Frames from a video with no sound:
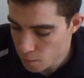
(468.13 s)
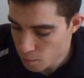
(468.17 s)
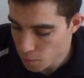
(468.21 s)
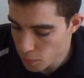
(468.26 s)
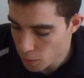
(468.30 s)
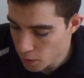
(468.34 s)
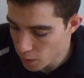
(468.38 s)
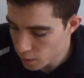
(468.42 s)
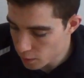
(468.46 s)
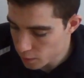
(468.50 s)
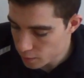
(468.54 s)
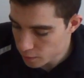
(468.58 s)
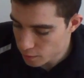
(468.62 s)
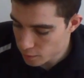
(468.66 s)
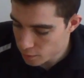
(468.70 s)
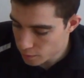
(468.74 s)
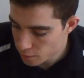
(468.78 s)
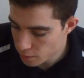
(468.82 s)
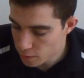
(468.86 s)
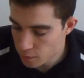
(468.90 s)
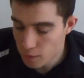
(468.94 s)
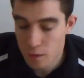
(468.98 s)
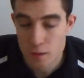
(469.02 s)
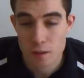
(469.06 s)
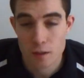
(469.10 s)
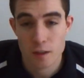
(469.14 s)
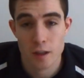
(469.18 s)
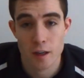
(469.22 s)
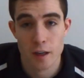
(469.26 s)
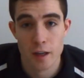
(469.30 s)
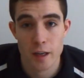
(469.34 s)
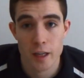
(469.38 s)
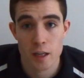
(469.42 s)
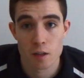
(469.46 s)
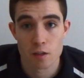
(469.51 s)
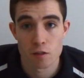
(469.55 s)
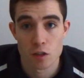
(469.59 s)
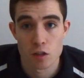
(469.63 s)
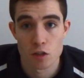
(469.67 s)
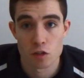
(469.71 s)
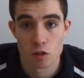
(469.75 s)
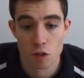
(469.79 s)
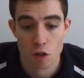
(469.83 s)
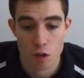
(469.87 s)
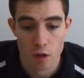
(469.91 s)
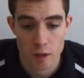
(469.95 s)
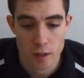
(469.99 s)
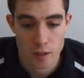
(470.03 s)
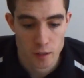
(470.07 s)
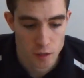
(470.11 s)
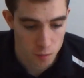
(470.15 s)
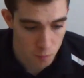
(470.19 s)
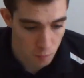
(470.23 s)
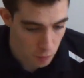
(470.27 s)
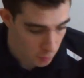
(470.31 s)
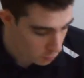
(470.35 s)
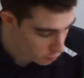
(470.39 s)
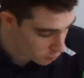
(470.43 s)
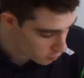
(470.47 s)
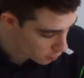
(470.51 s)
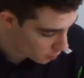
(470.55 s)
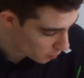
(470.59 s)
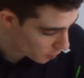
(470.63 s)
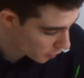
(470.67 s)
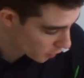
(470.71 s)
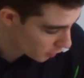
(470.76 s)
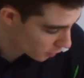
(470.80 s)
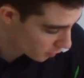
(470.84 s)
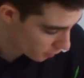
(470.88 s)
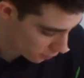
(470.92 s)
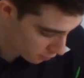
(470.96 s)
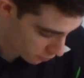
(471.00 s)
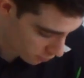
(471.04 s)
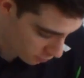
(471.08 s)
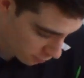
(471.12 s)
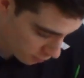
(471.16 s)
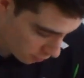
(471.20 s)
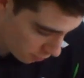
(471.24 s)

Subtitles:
but clear and dry, as opposed to being